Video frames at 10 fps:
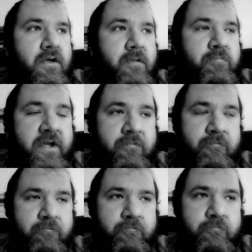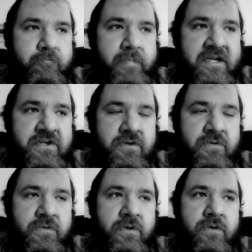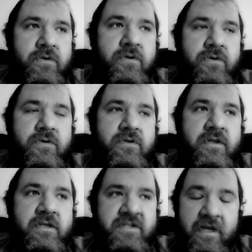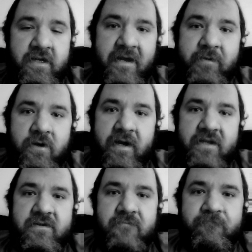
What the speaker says: But back to the Senate Democrats.